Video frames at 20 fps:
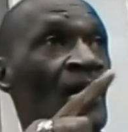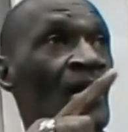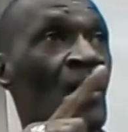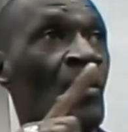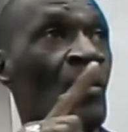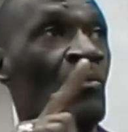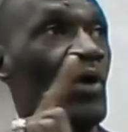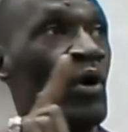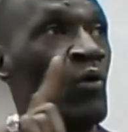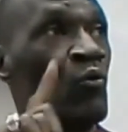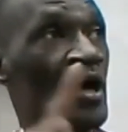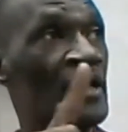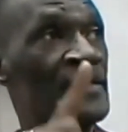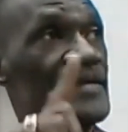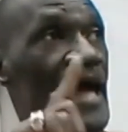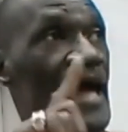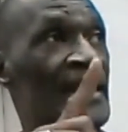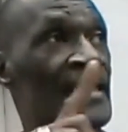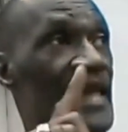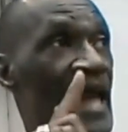but what
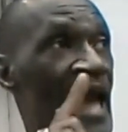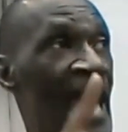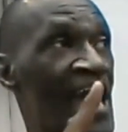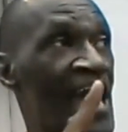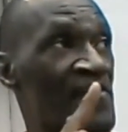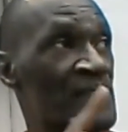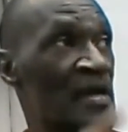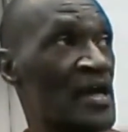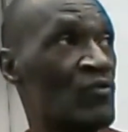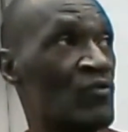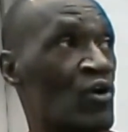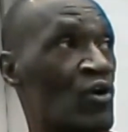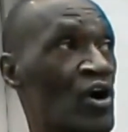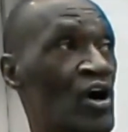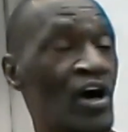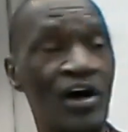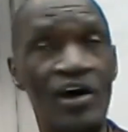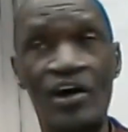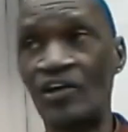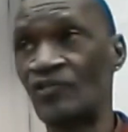that gave me
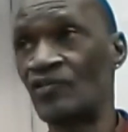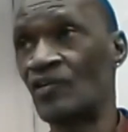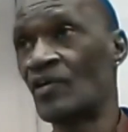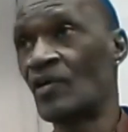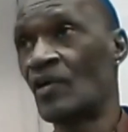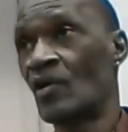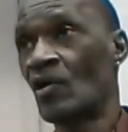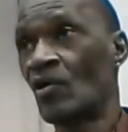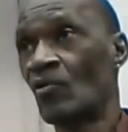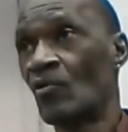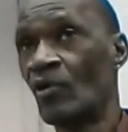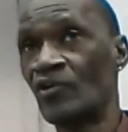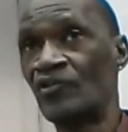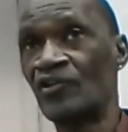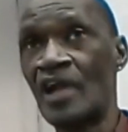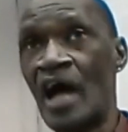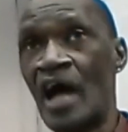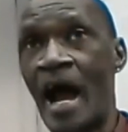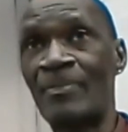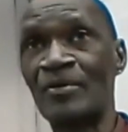was was an
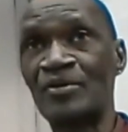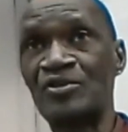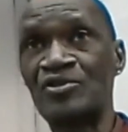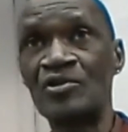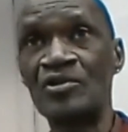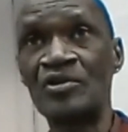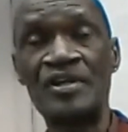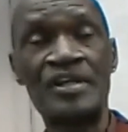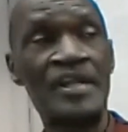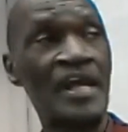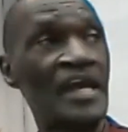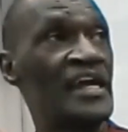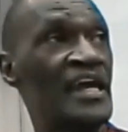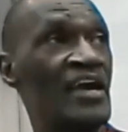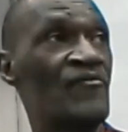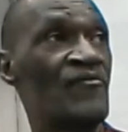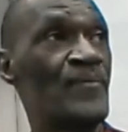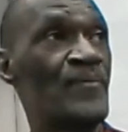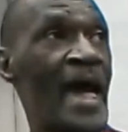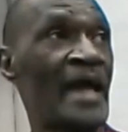opportunity to give
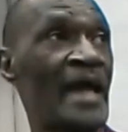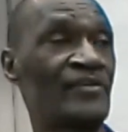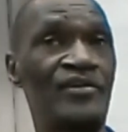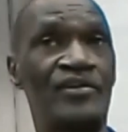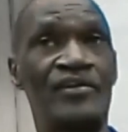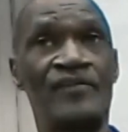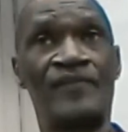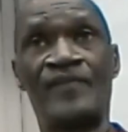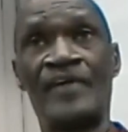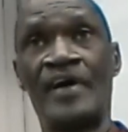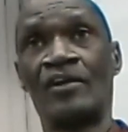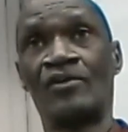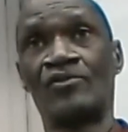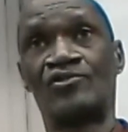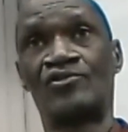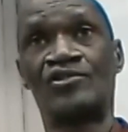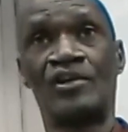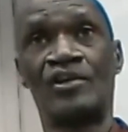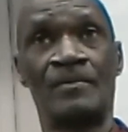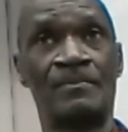back to the
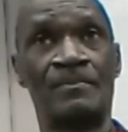fellowship.